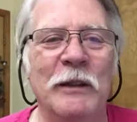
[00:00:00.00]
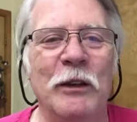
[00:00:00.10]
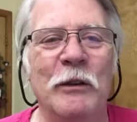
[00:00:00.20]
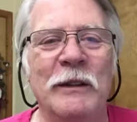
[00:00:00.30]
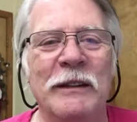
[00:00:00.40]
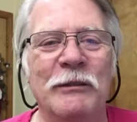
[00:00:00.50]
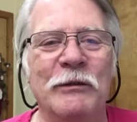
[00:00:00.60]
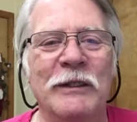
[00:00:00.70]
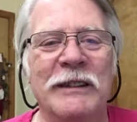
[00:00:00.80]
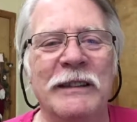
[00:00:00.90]
You
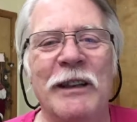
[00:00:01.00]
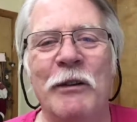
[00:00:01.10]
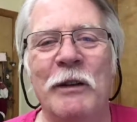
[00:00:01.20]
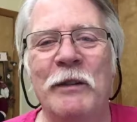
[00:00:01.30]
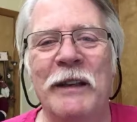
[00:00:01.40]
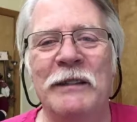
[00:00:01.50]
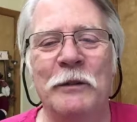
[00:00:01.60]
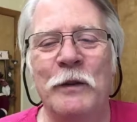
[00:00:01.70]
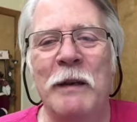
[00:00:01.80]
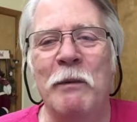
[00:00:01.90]
know, sit down every, as
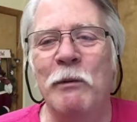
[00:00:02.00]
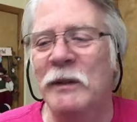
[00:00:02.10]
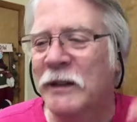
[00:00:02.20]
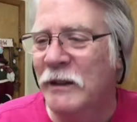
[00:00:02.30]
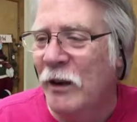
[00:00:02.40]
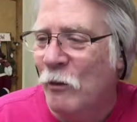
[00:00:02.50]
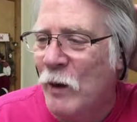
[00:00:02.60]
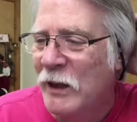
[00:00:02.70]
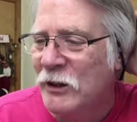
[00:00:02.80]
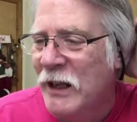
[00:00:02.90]
a family, we would sit down and
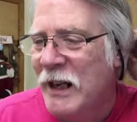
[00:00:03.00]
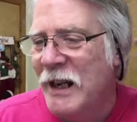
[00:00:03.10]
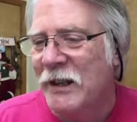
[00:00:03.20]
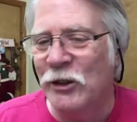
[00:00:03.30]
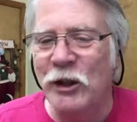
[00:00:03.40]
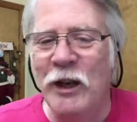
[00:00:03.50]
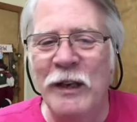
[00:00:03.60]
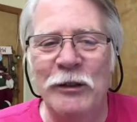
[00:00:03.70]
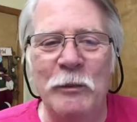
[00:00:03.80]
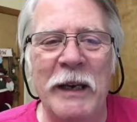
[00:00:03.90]
watch the Shell
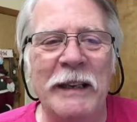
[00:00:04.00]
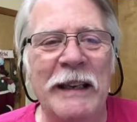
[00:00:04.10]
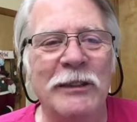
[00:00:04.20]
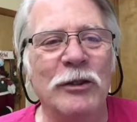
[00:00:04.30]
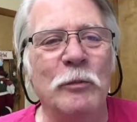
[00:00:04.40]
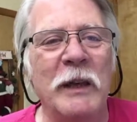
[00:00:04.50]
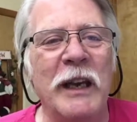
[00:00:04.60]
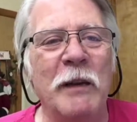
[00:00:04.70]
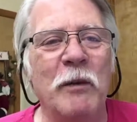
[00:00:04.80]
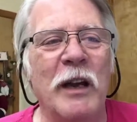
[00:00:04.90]
Answer Man. And that just
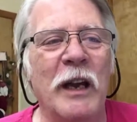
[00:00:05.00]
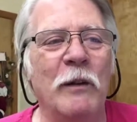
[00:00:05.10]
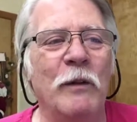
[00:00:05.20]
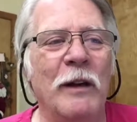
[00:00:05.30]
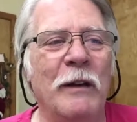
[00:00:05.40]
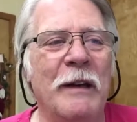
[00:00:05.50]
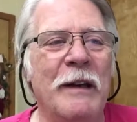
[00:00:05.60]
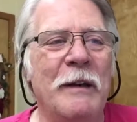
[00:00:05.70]
became kind of a,